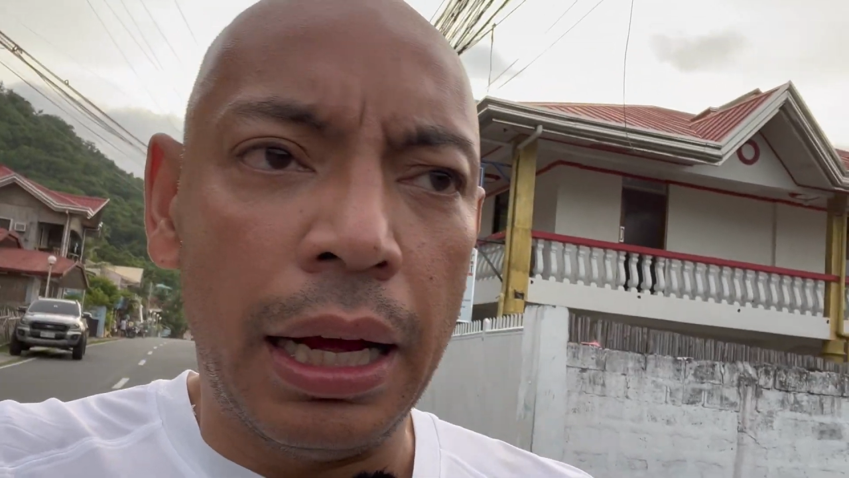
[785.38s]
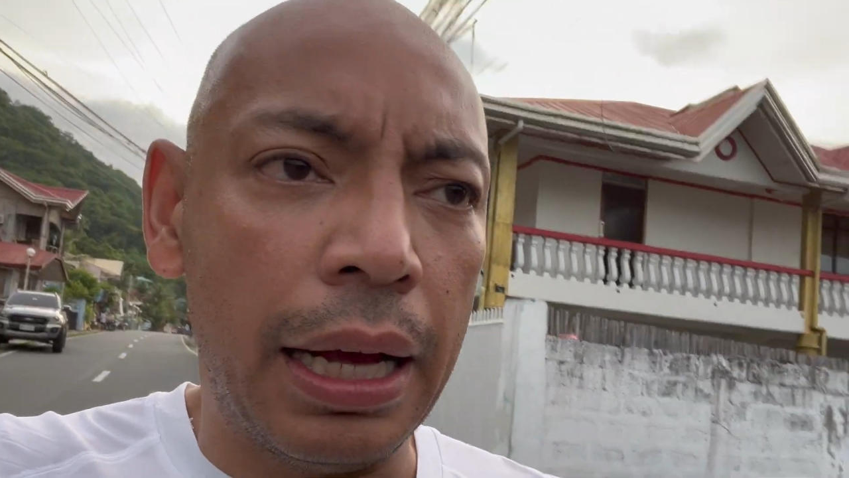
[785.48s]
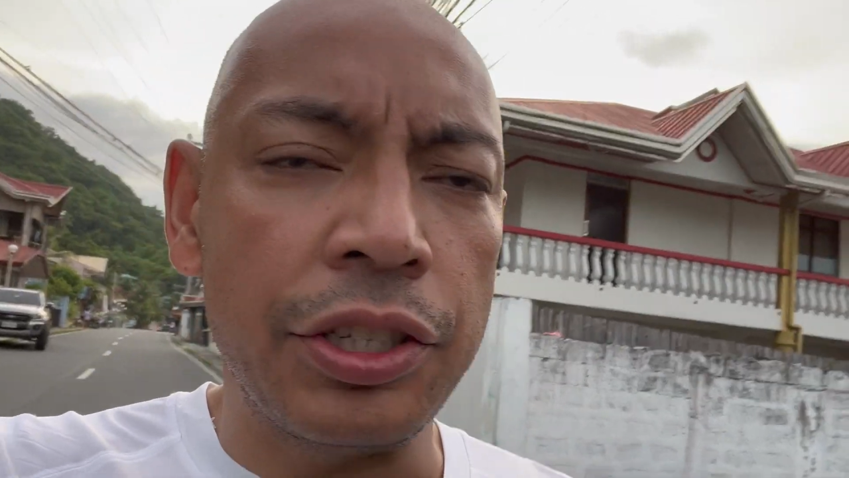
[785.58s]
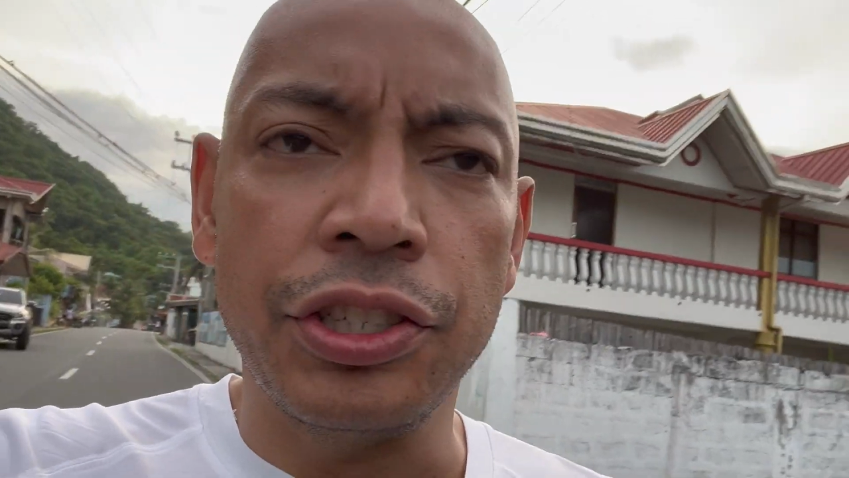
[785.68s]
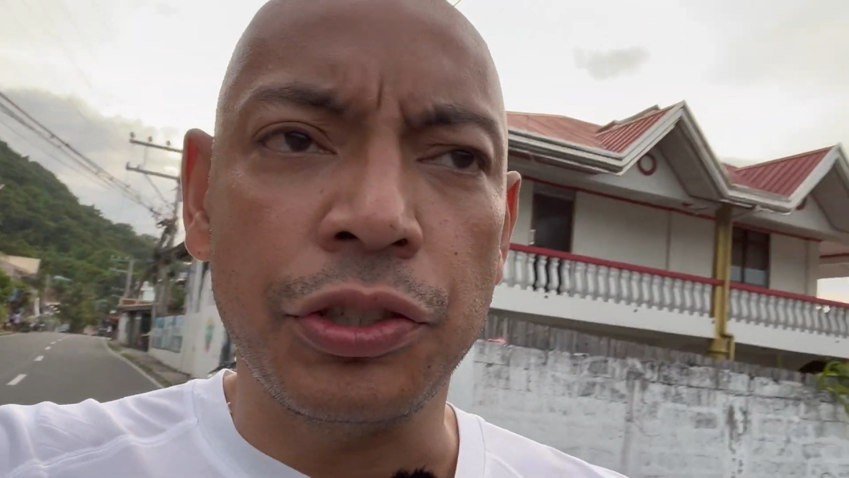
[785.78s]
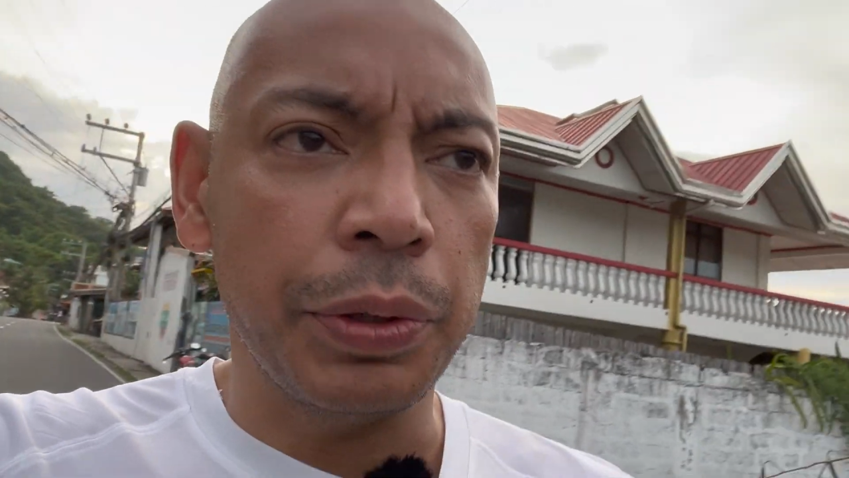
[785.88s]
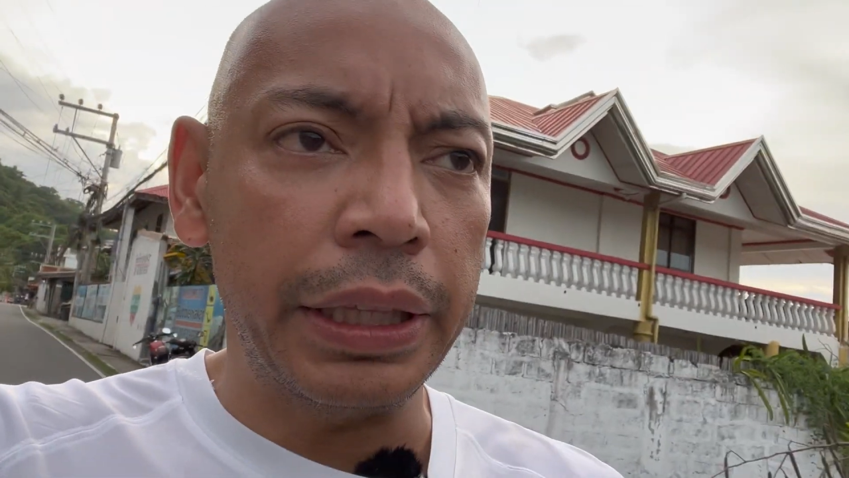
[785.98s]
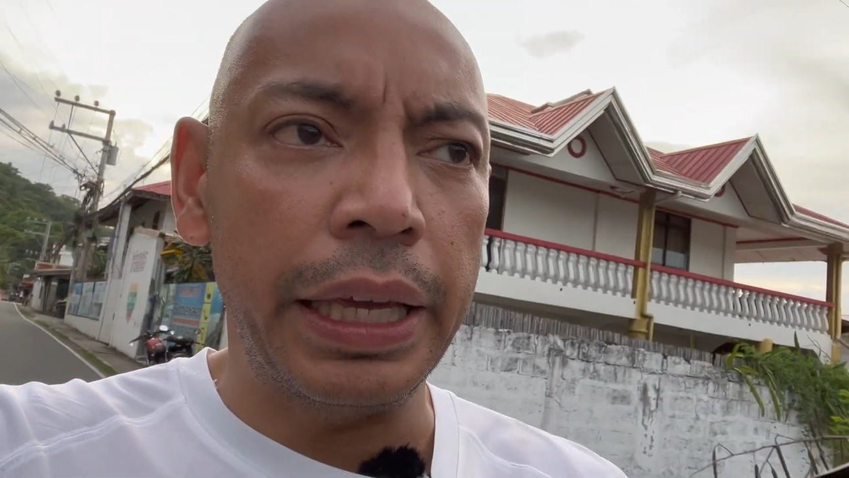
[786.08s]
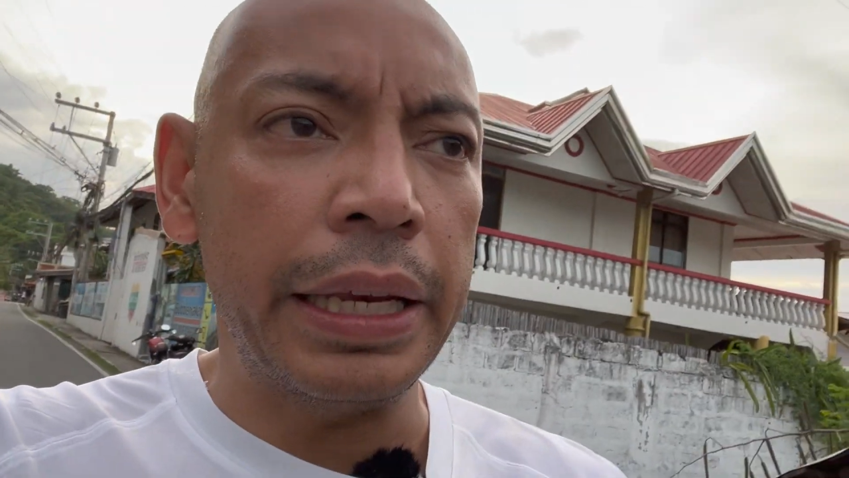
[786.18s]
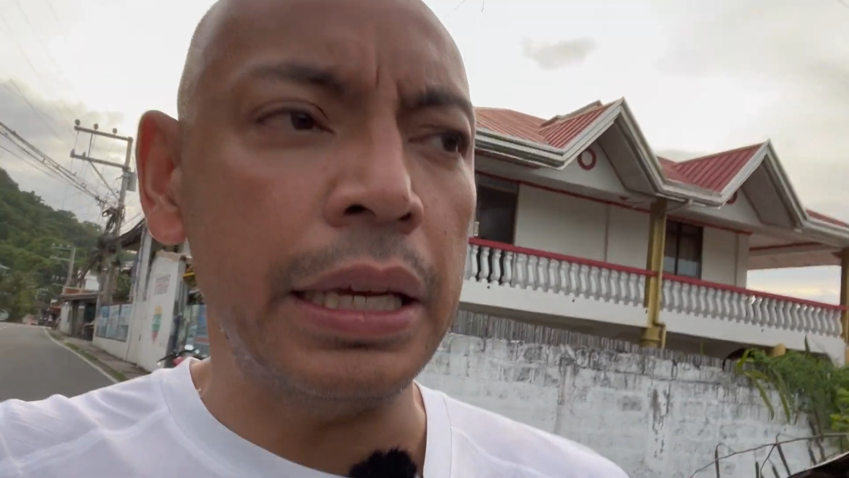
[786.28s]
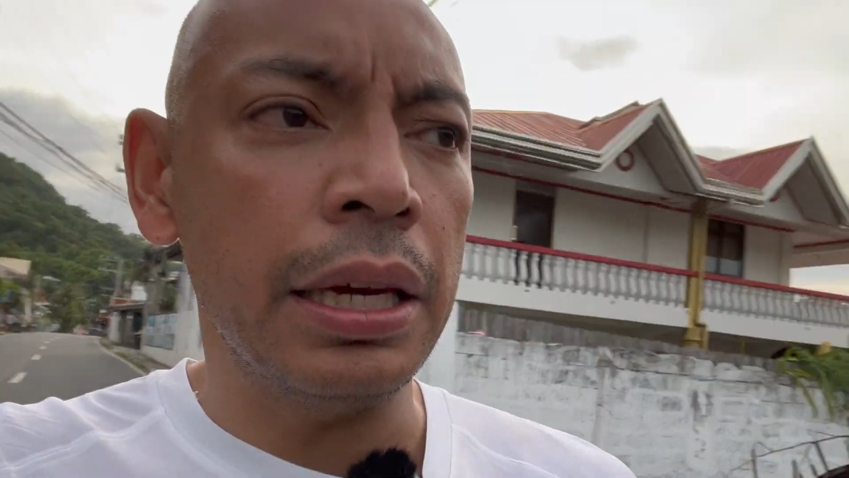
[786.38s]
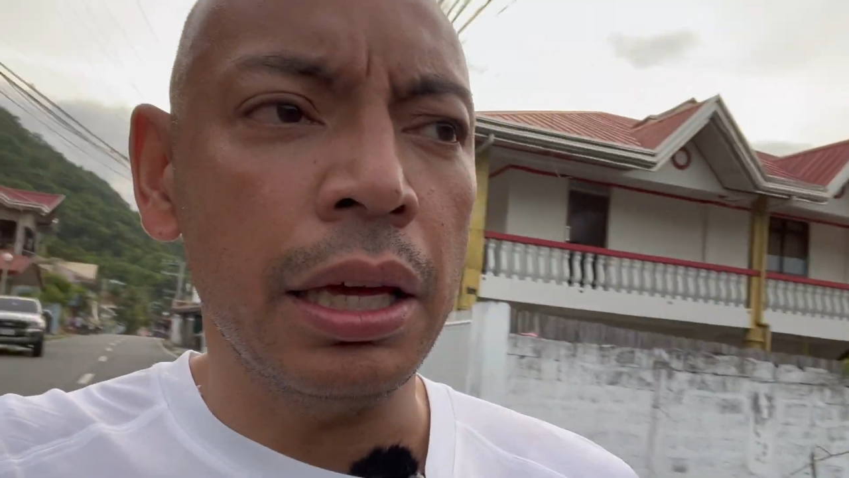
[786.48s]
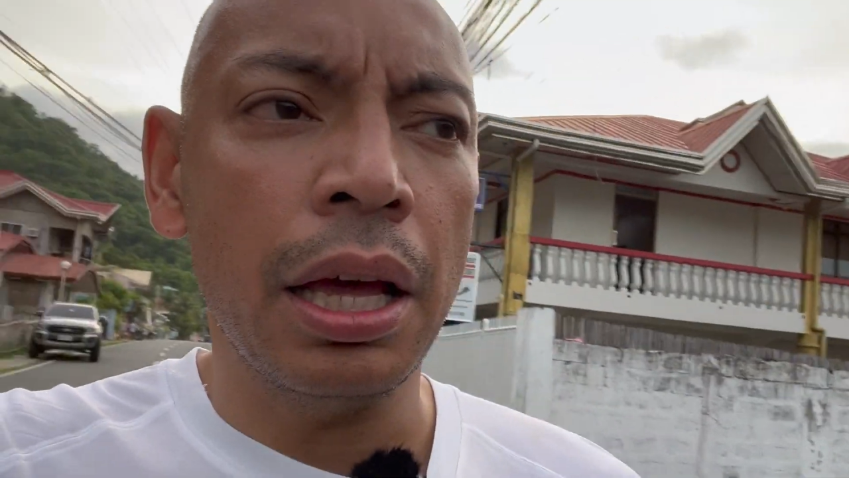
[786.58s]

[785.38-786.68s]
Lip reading: She's a sweet lady,